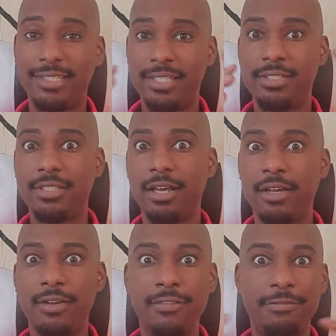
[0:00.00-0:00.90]
is:
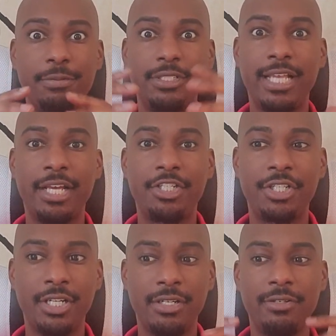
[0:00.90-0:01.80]
love,
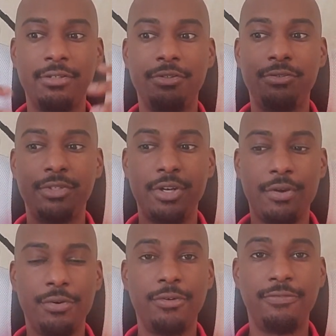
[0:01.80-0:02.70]
protection,
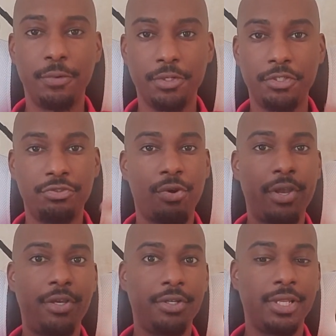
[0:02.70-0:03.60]
good fortune,
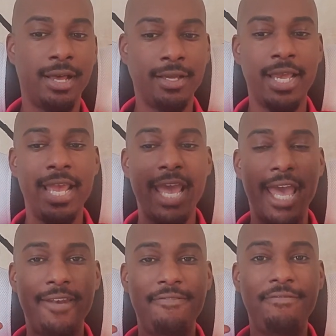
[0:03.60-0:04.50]
drawing, good luck,
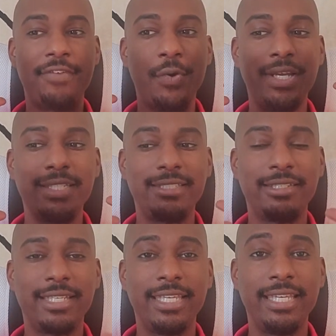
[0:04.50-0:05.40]
and focus
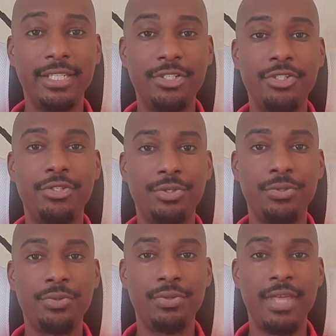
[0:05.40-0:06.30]
it
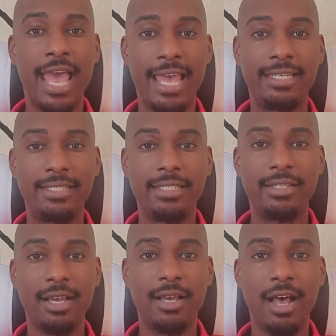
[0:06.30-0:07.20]
into that
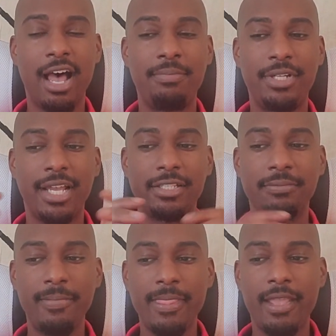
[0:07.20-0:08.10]
object.
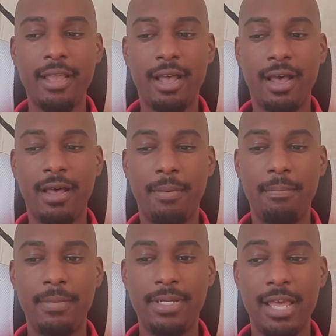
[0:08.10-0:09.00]

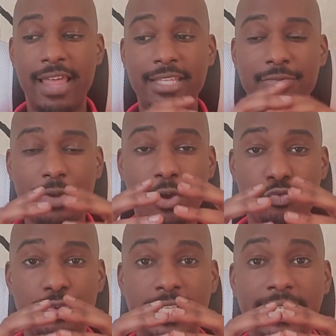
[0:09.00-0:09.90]
Now that's a
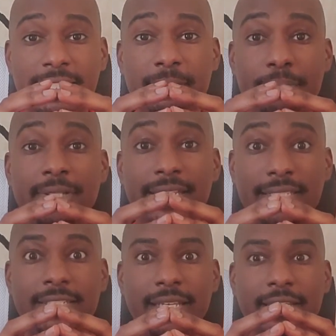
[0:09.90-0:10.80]
really
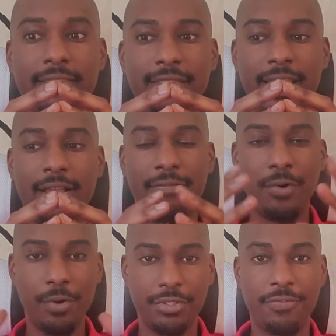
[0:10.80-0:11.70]
simplistic thing. Of
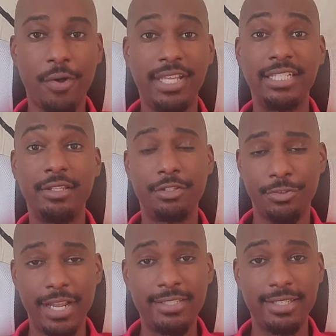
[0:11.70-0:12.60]
course, falling into the
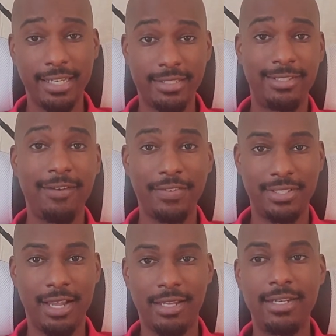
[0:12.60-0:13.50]
trance in itself is
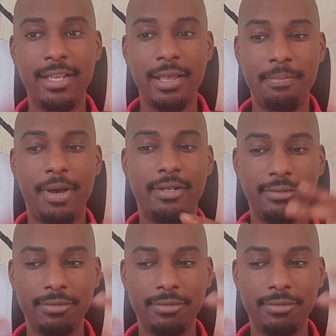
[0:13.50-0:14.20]
not, but